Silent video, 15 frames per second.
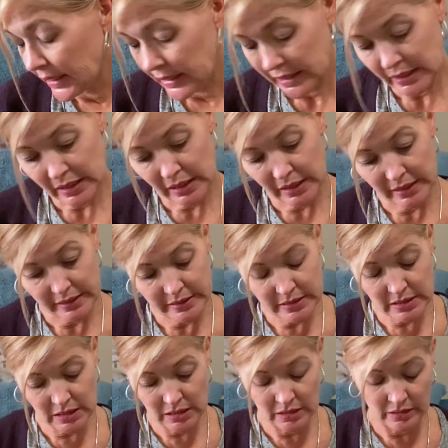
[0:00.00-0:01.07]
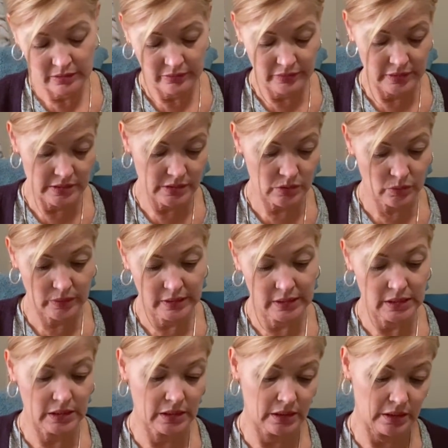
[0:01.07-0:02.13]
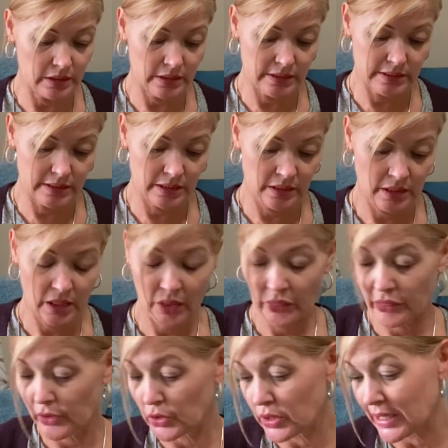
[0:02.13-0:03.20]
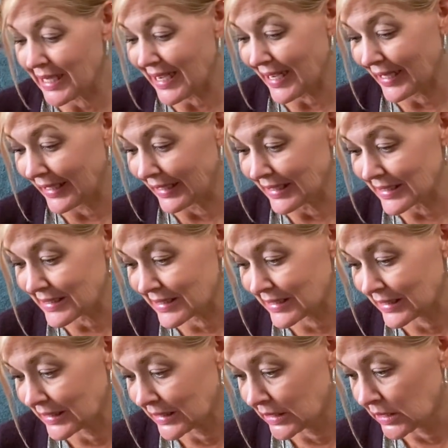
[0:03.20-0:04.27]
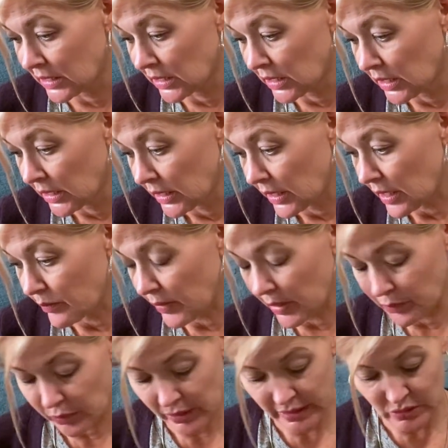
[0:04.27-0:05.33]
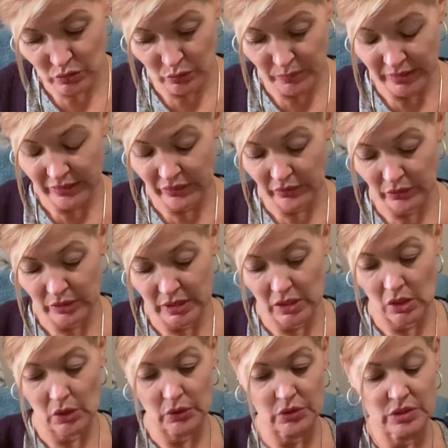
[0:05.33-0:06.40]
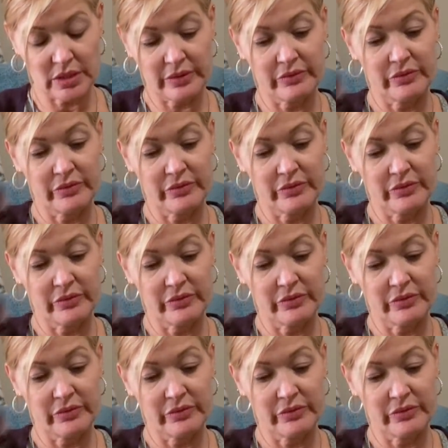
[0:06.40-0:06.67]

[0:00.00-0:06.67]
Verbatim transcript: And this one is 38 and my price would be $30.40.